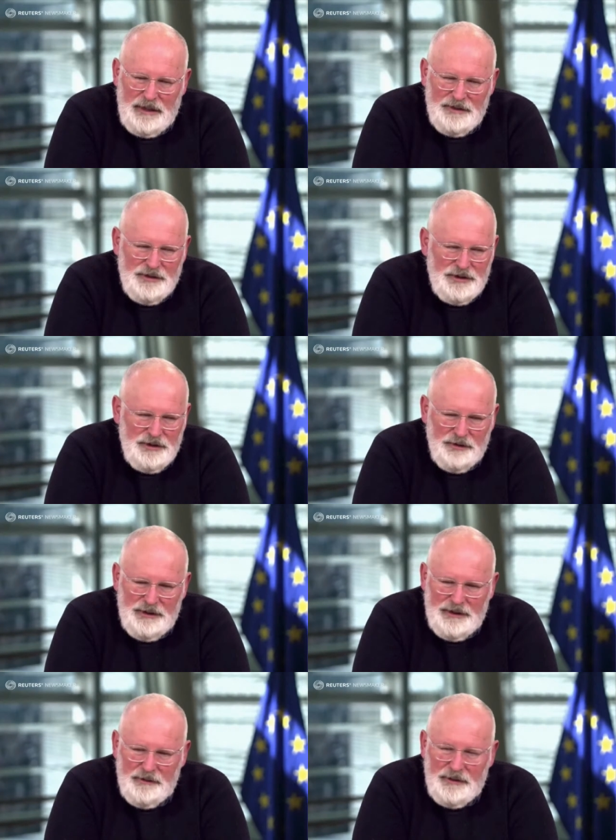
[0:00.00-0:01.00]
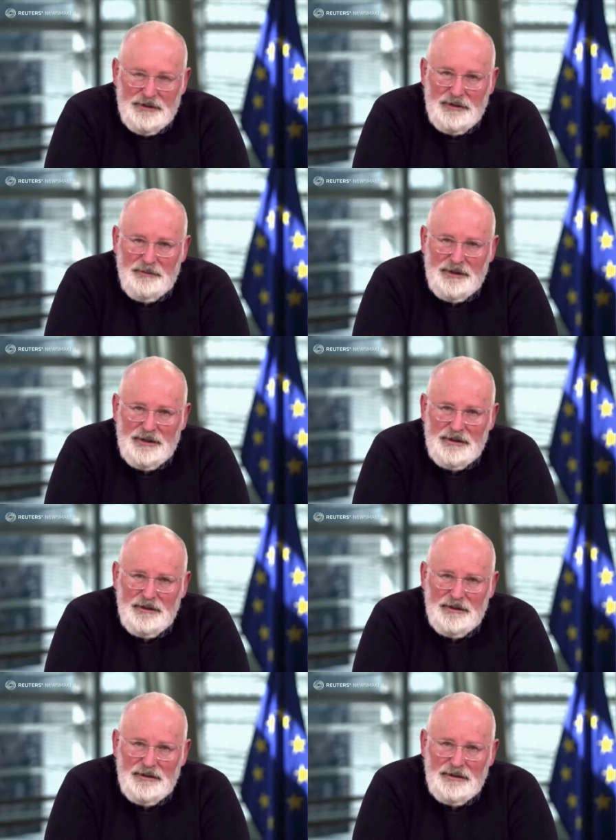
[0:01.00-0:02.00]
that city on the hill as
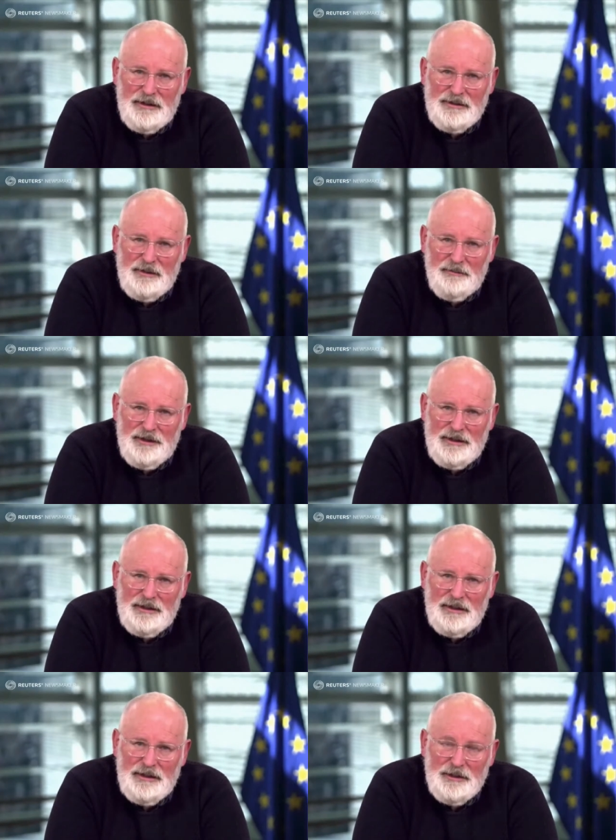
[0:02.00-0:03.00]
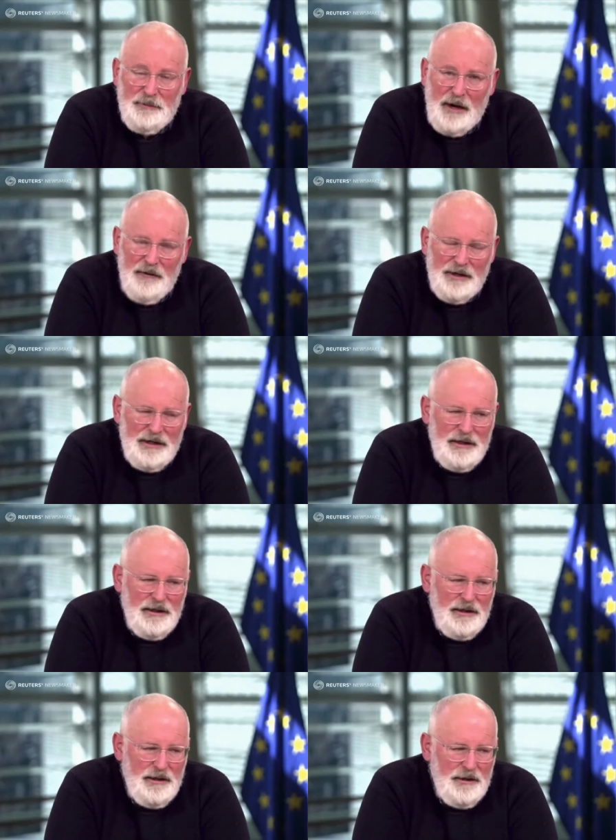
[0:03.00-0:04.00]
something inspiring,
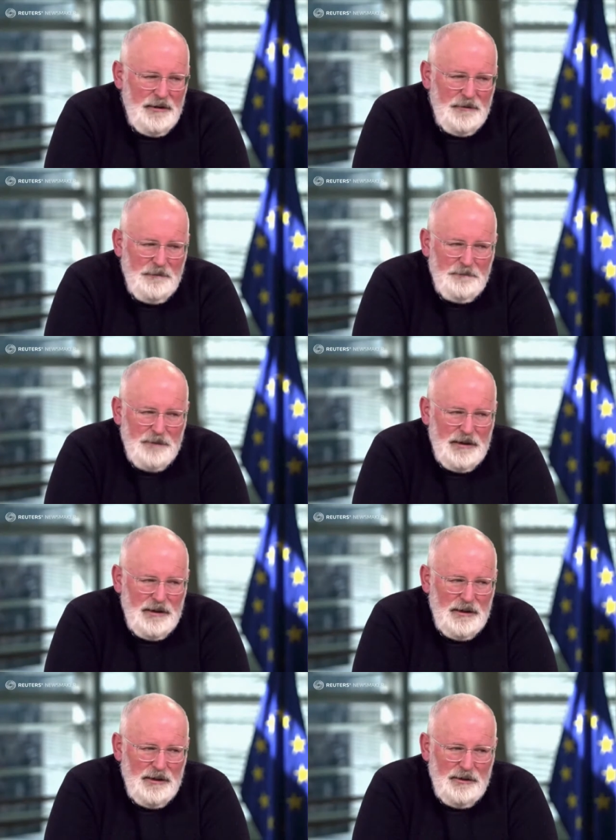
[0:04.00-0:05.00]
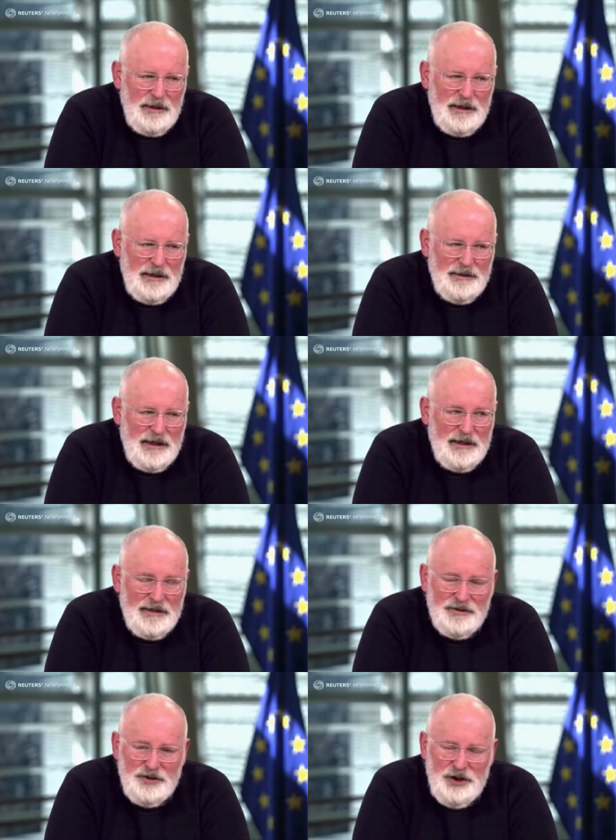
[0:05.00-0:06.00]
and that
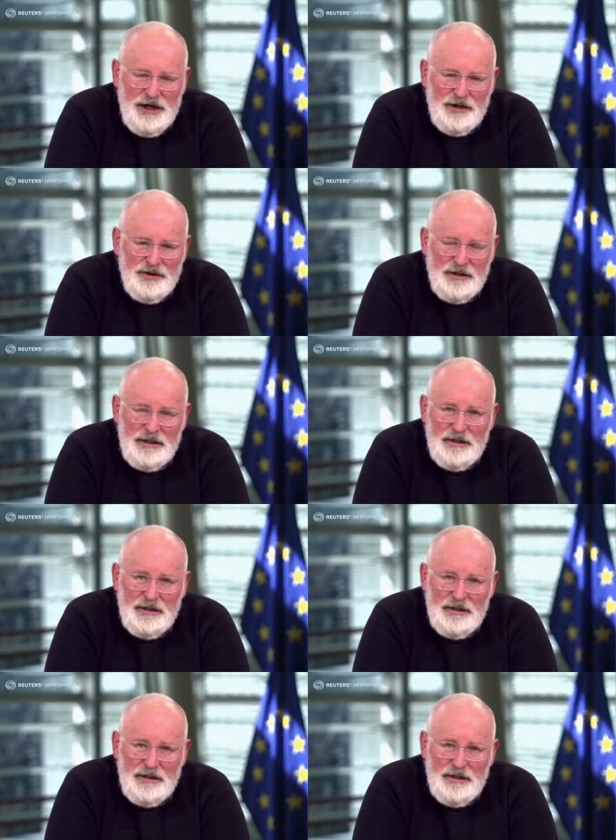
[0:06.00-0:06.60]
hasn't changed.